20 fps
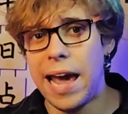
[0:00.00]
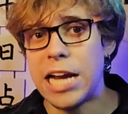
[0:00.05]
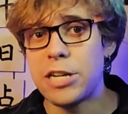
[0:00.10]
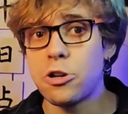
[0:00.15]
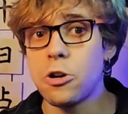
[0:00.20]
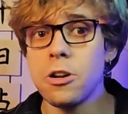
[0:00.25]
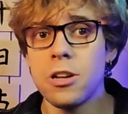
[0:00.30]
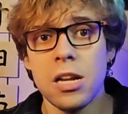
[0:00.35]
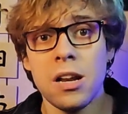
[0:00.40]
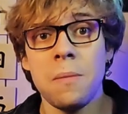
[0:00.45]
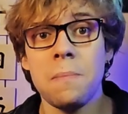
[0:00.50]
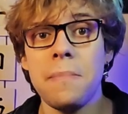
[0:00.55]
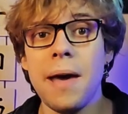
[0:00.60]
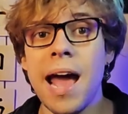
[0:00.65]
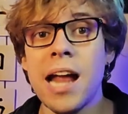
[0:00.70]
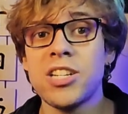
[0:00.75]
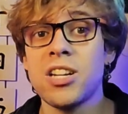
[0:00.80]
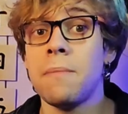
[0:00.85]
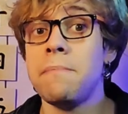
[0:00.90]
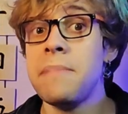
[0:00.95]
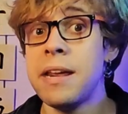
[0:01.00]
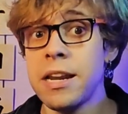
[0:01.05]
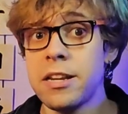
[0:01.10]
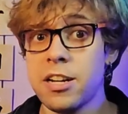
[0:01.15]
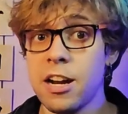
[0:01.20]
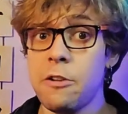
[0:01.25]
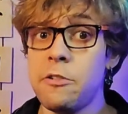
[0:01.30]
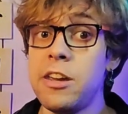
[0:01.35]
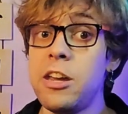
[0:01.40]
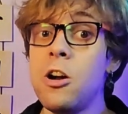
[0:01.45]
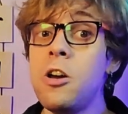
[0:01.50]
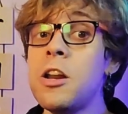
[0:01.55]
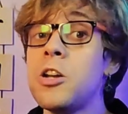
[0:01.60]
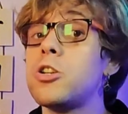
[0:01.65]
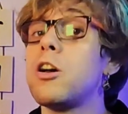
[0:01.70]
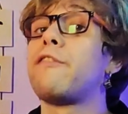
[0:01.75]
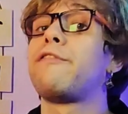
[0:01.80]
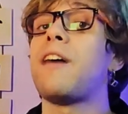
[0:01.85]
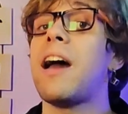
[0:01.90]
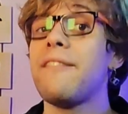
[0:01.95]
It originally meant a military unit
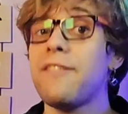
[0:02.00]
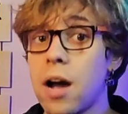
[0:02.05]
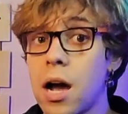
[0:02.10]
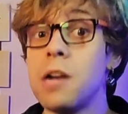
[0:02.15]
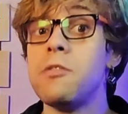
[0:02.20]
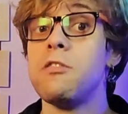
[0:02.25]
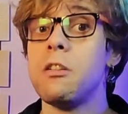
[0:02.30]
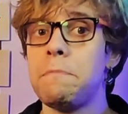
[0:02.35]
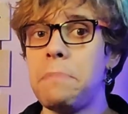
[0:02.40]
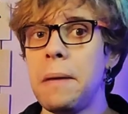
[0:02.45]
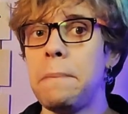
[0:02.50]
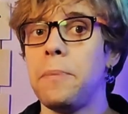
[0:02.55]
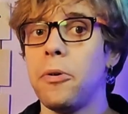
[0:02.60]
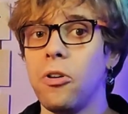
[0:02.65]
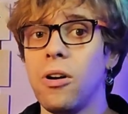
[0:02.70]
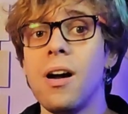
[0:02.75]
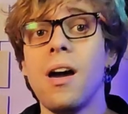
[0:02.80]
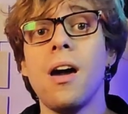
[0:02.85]
of 500 people.